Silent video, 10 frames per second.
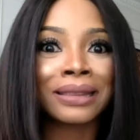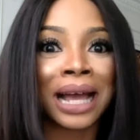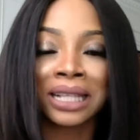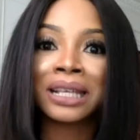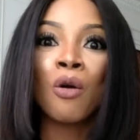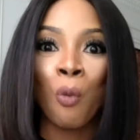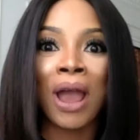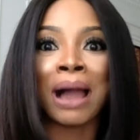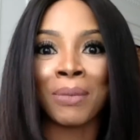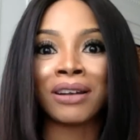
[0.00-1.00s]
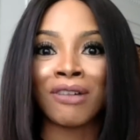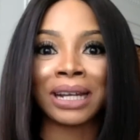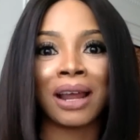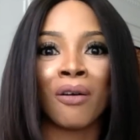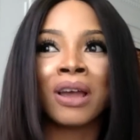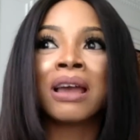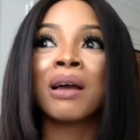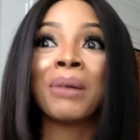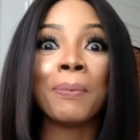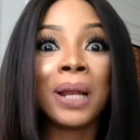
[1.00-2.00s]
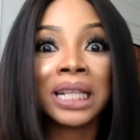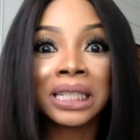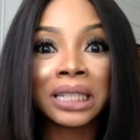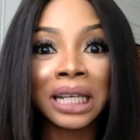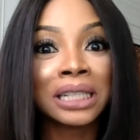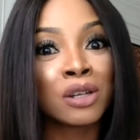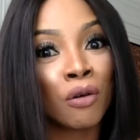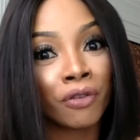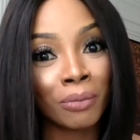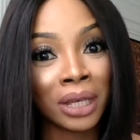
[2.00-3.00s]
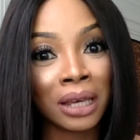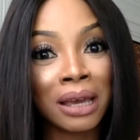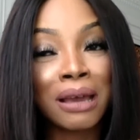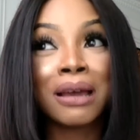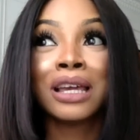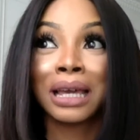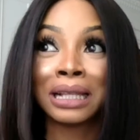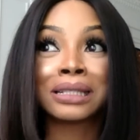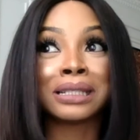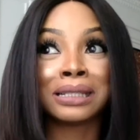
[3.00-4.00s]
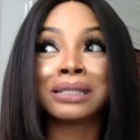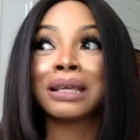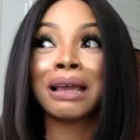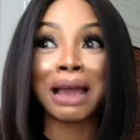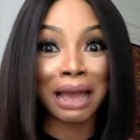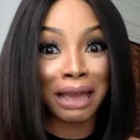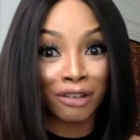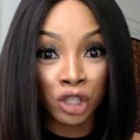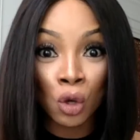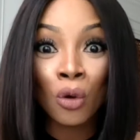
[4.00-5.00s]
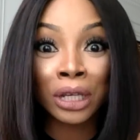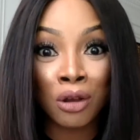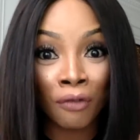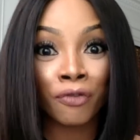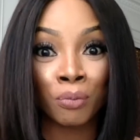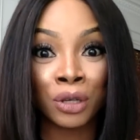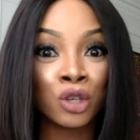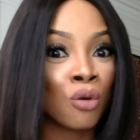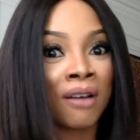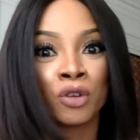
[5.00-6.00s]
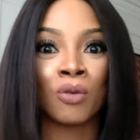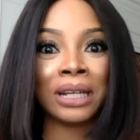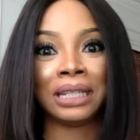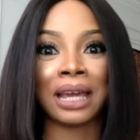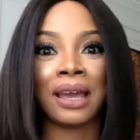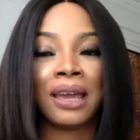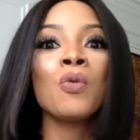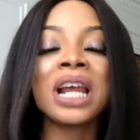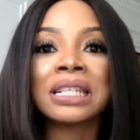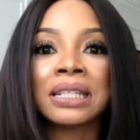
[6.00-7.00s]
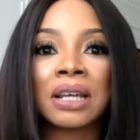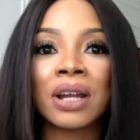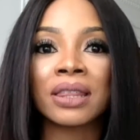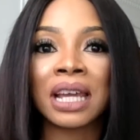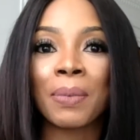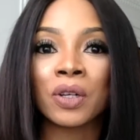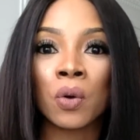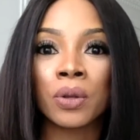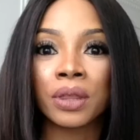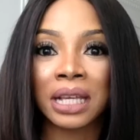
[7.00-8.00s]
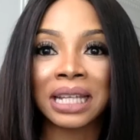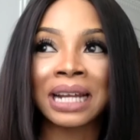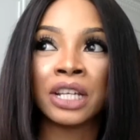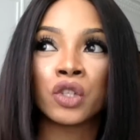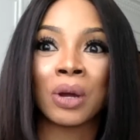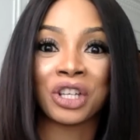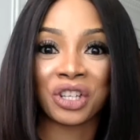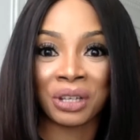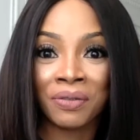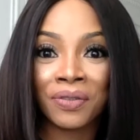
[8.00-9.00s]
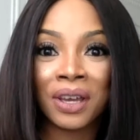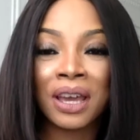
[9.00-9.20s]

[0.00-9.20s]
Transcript: That's where I'm at right now. My plate is enough for me. It's so enough for me, you have no idea. When I sit down and think about all the things that I need to achieve,